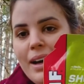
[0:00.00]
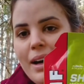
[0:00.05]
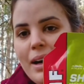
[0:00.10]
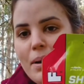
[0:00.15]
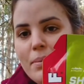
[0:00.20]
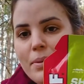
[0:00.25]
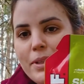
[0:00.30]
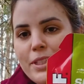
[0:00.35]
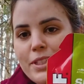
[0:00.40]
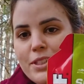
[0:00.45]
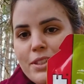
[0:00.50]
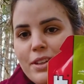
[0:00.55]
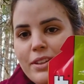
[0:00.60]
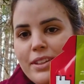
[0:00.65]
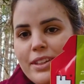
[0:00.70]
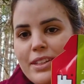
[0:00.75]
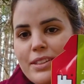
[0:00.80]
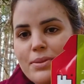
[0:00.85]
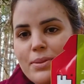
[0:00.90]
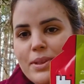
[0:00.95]
We just got
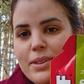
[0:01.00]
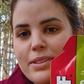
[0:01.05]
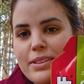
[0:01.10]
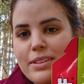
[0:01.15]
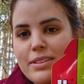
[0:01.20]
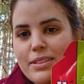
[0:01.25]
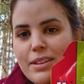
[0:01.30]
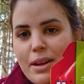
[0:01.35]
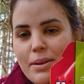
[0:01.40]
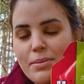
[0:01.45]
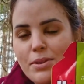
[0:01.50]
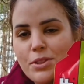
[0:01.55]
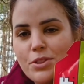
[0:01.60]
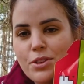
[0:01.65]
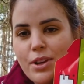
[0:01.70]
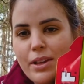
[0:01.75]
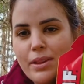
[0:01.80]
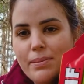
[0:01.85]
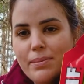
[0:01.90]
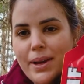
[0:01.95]
these ones. It's time to
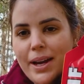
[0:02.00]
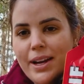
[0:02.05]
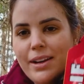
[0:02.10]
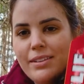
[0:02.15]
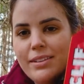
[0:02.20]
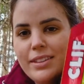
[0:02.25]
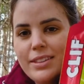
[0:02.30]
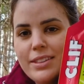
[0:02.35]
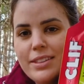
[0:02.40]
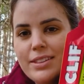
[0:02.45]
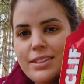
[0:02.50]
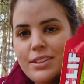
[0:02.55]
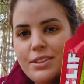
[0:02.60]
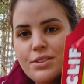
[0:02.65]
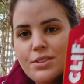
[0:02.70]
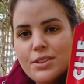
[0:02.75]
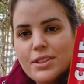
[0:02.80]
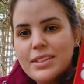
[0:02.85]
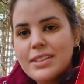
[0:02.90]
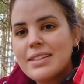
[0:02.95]
try them out. It's
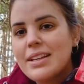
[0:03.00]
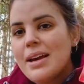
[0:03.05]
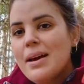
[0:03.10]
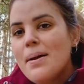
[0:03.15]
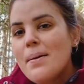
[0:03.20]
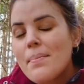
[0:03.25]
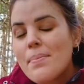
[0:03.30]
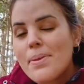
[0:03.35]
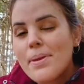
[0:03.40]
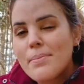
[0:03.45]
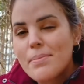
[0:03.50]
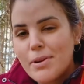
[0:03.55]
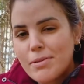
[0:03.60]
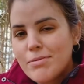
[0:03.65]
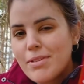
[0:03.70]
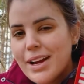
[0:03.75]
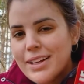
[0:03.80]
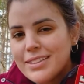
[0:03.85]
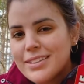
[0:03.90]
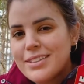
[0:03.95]
citrus, but
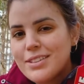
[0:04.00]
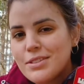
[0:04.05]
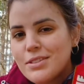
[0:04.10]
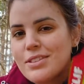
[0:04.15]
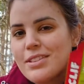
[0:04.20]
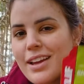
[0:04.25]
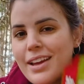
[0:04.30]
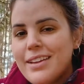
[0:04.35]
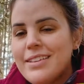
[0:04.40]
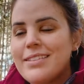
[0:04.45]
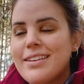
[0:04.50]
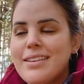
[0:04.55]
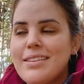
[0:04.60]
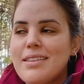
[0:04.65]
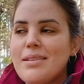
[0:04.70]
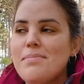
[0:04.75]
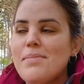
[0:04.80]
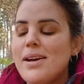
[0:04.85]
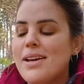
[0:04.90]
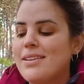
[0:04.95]
Raz still stands as
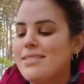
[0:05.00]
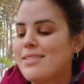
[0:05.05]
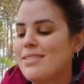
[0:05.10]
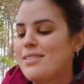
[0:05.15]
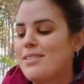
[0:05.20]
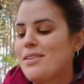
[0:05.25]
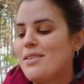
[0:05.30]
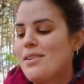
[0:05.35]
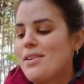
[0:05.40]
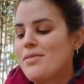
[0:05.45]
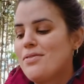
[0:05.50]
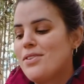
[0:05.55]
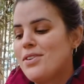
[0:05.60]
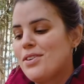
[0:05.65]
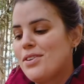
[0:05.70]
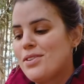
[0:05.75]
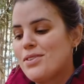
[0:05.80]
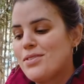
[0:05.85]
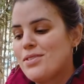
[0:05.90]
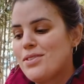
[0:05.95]
the best. So if
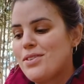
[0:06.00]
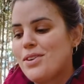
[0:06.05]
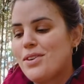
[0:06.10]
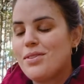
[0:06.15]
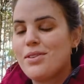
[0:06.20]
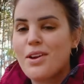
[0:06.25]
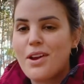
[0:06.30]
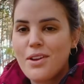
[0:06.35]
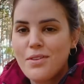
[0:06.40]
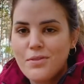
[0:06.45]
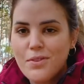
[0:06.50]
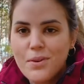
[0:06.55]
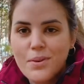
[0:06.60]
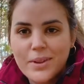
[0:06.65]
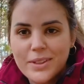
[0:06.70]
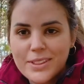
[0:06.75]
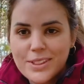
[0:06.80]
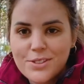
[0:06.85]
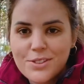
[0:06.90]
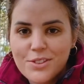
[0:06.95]
you're looking for
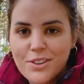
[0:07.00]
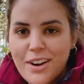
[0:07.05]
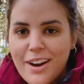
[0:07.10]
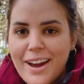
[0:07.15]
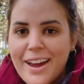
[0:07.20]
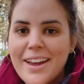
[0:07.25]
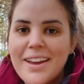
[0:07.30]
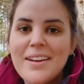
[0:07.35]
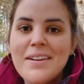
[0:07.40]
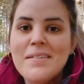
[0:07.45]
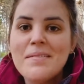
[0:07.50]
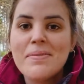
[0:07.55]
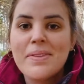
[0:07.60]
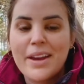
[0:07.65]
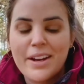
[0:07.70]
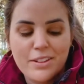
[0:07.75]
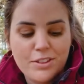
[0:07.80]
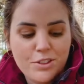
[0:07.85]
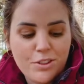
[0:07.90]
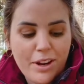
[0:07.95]
one to try
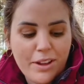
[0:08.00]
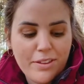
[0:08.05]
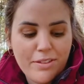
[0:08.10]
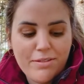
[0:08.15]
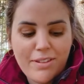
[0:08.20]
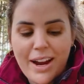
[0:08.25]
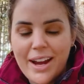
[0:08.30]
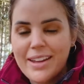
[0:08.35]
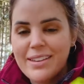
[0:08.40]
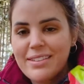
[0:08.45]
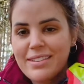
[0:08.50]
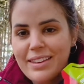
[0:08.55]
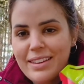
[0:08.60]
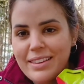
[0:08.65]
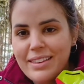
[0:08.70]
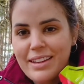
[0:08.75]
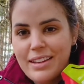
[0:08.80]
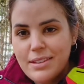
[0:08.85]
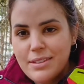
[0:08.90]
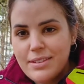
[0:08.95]
the Raz.
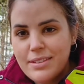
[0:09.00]
These